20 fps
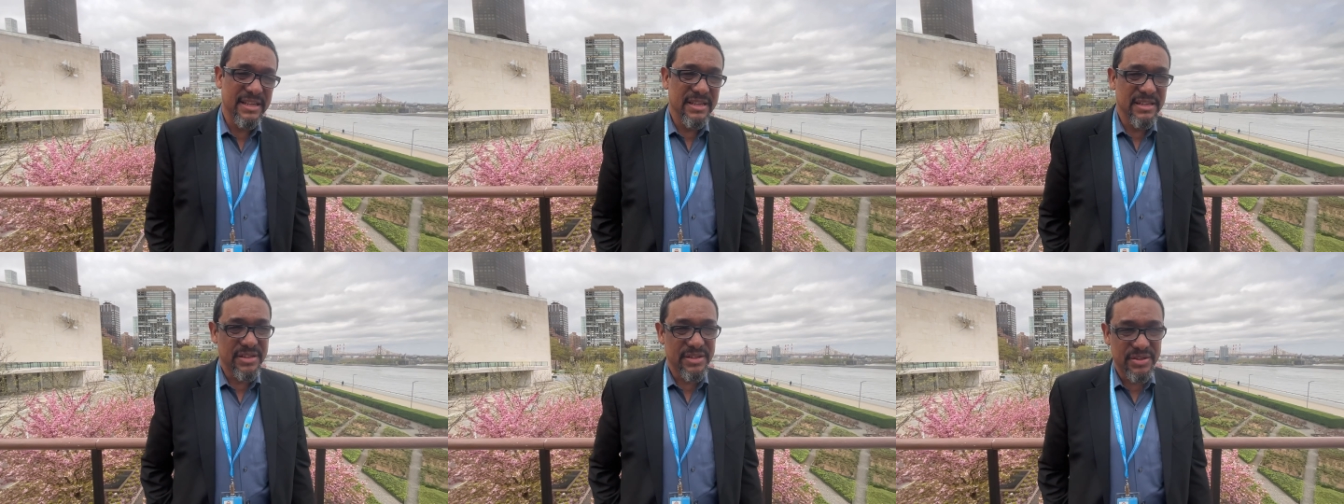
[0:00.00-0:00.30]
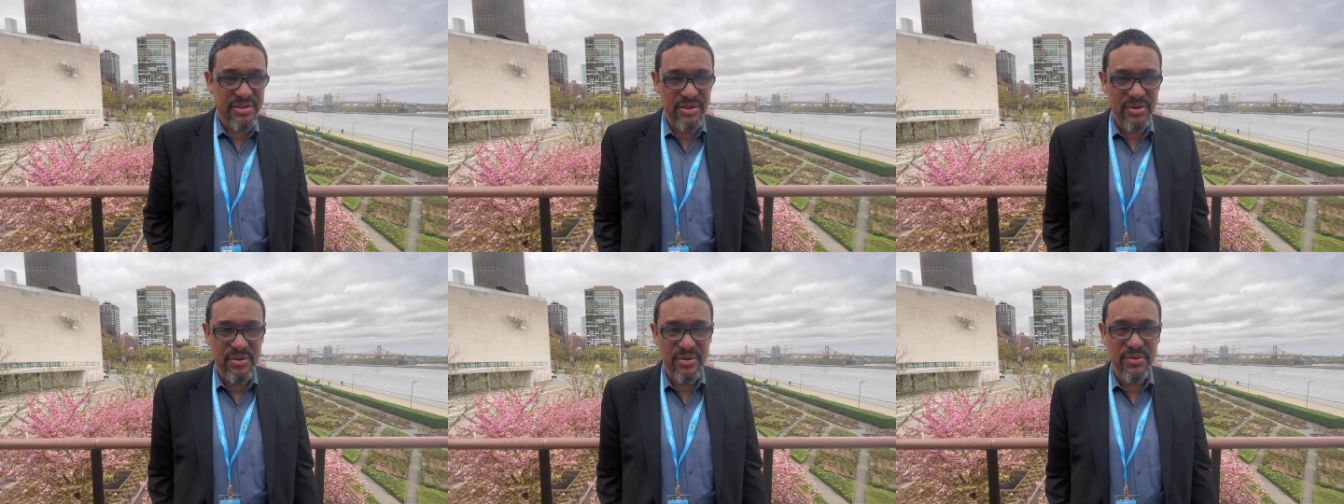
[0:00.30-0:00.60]

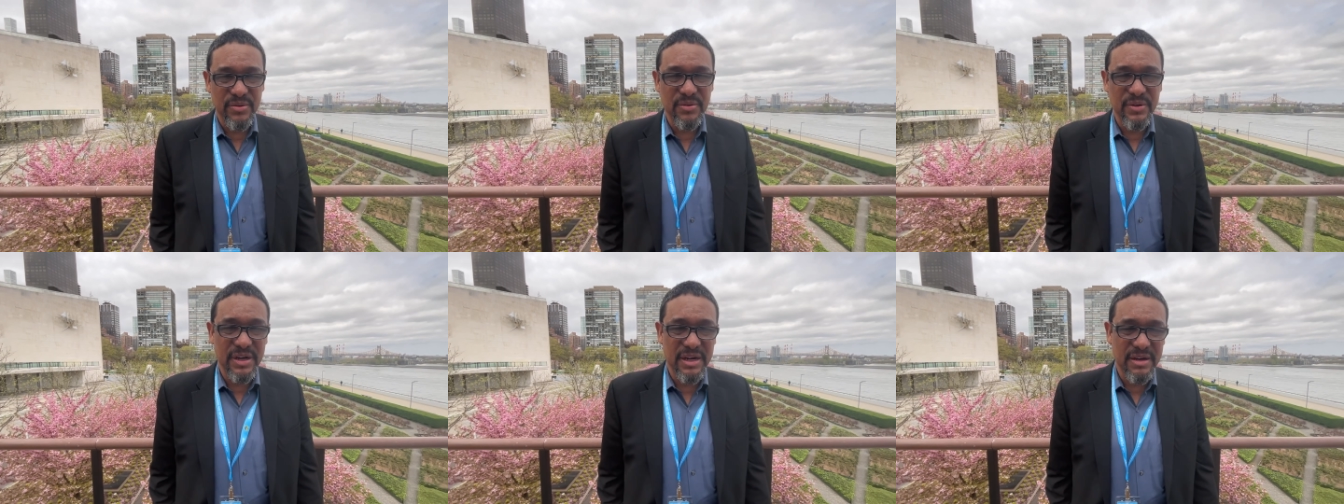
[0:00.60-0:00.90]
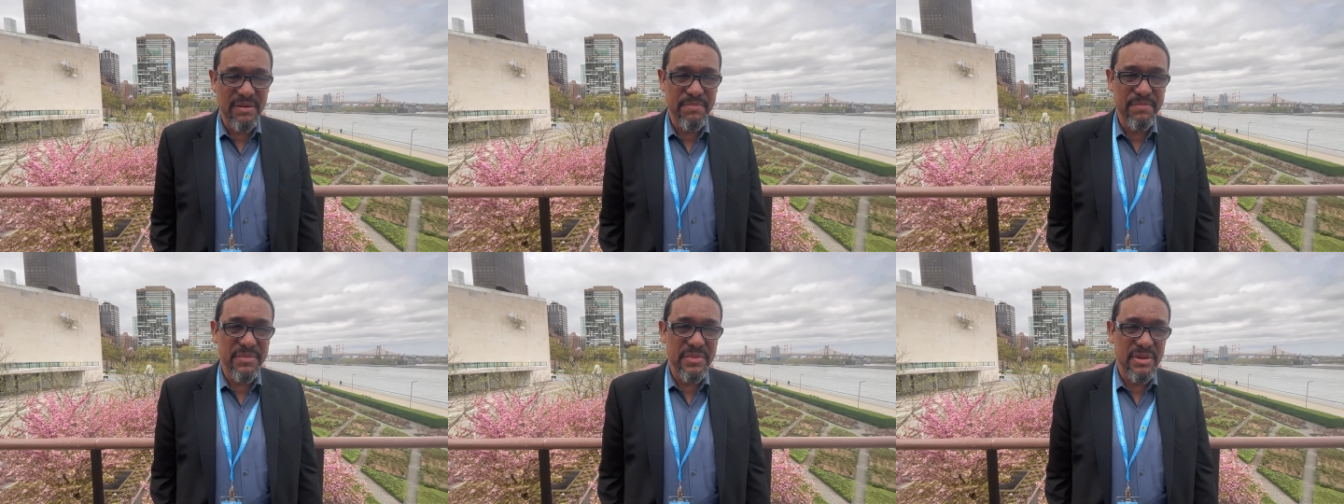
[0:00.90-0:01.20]
So
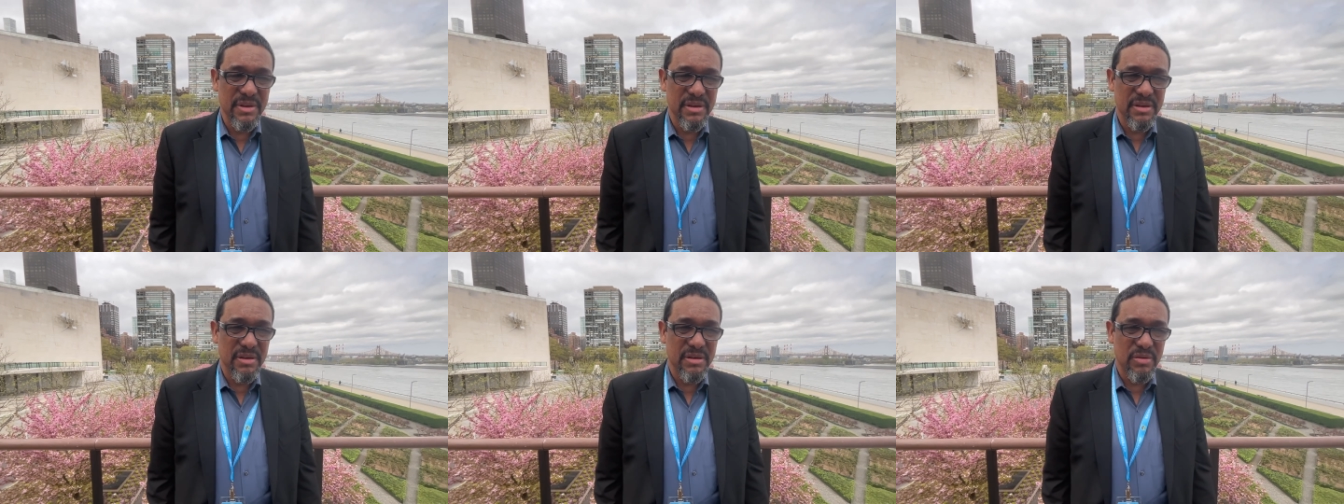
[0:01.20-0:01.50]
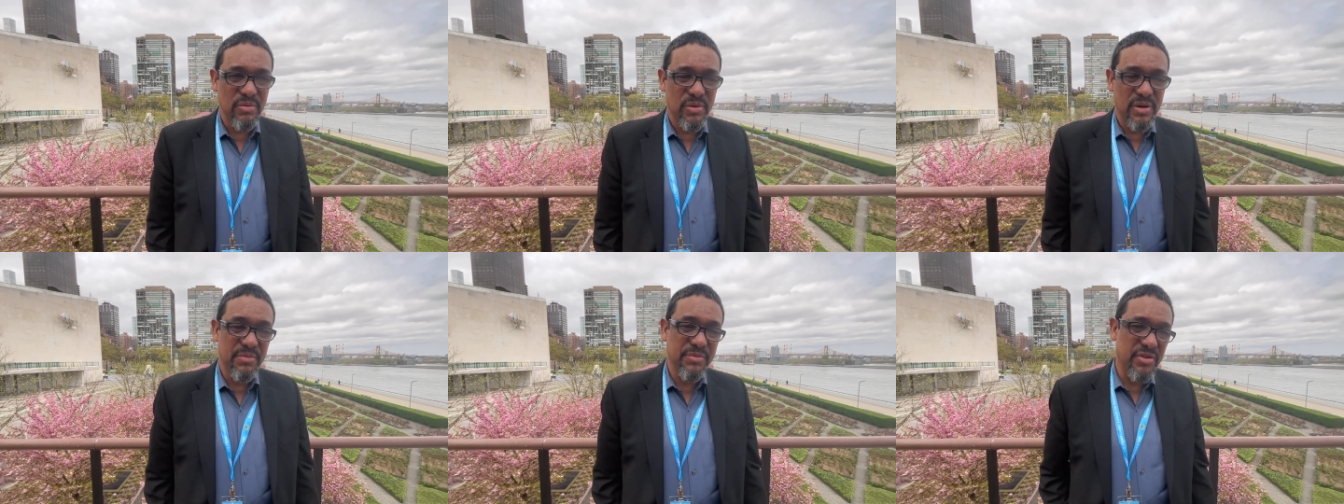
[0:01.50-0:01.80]
um,
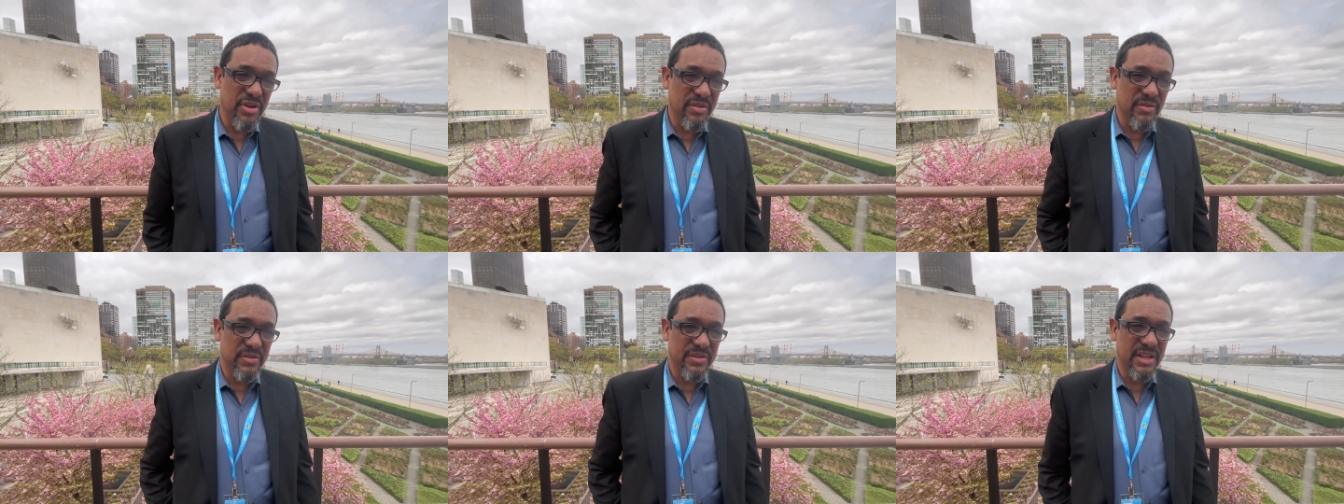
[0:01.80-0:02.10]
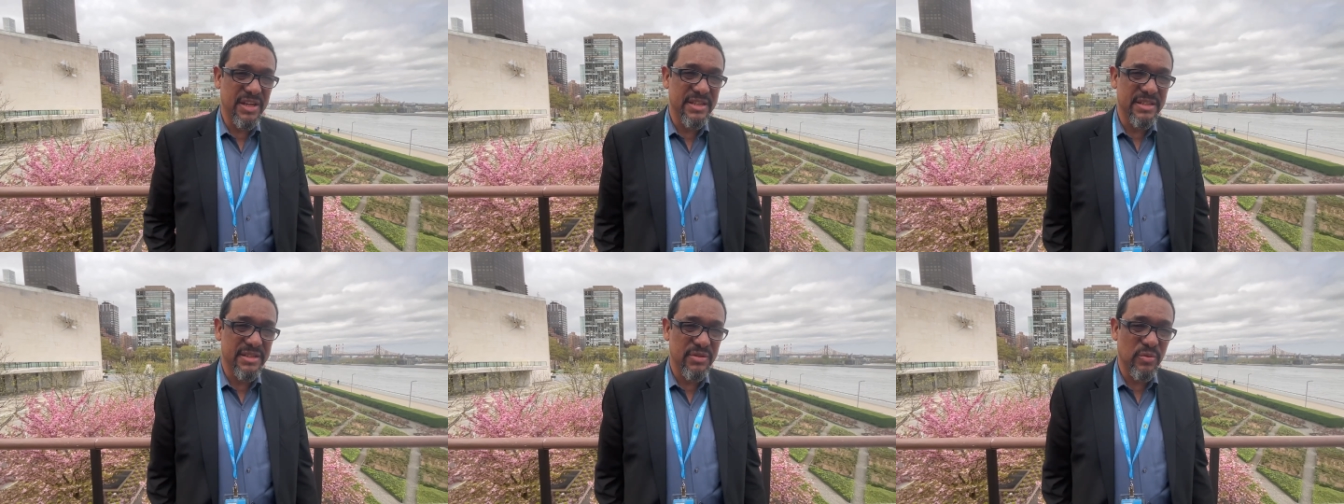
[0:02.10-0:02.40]
what I'm trying to
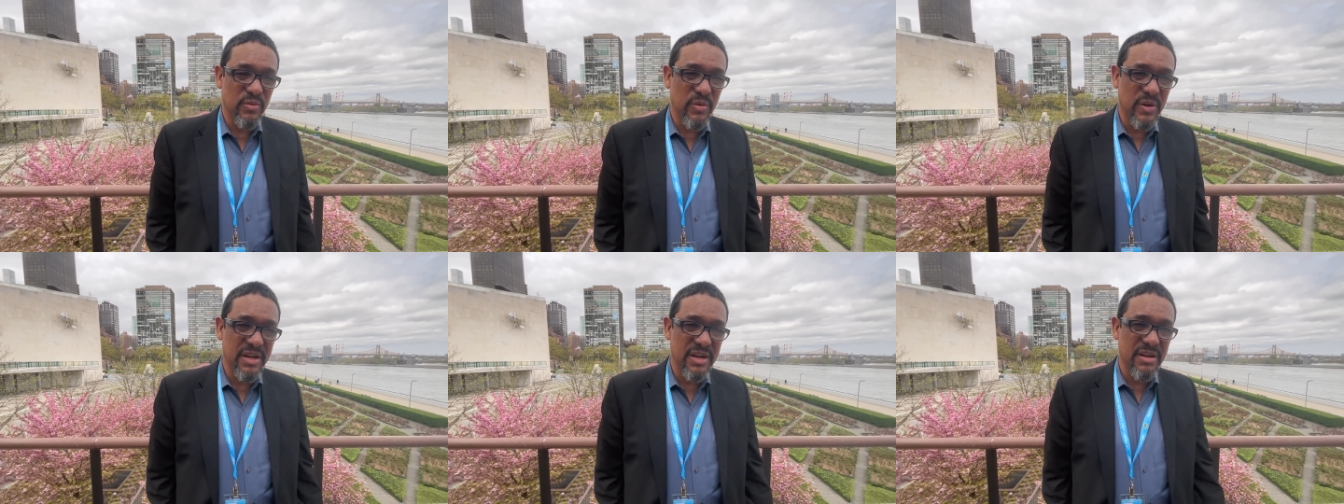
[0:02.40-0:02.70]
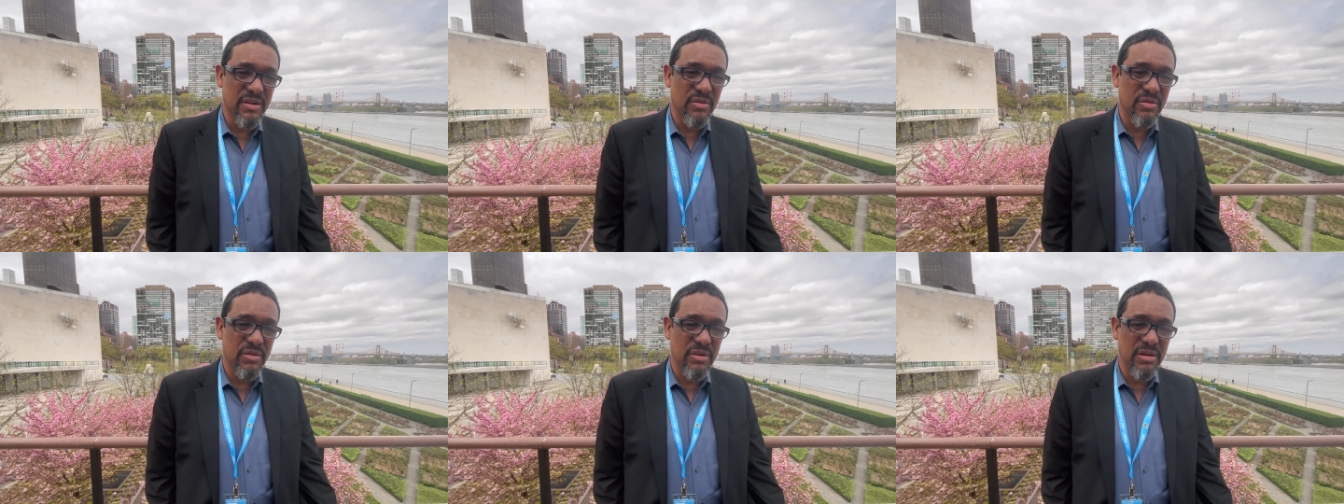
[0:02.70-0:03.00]
say is
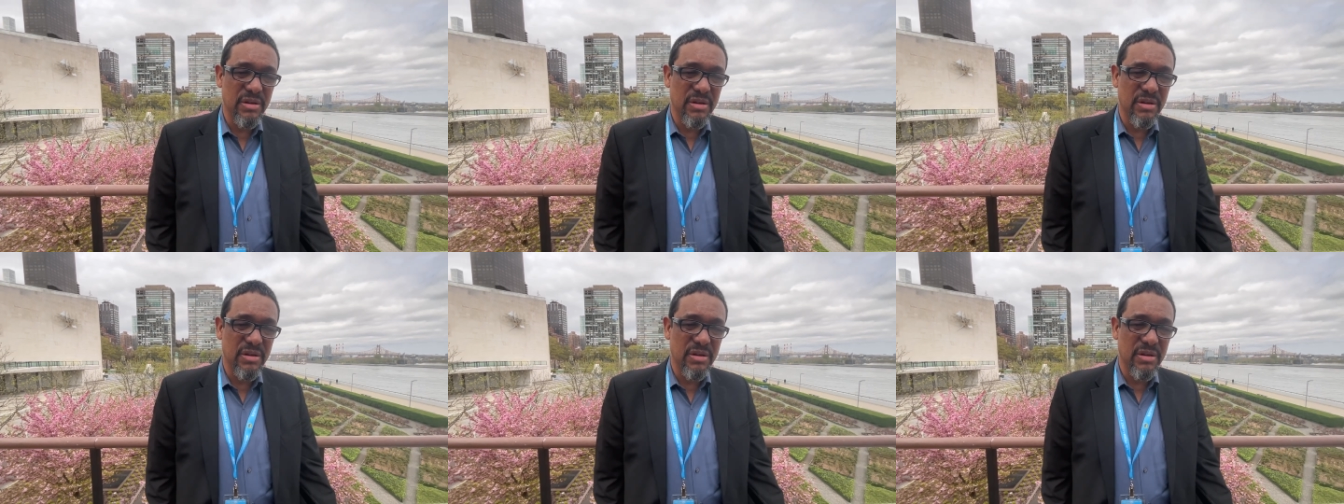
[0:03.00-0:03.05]
when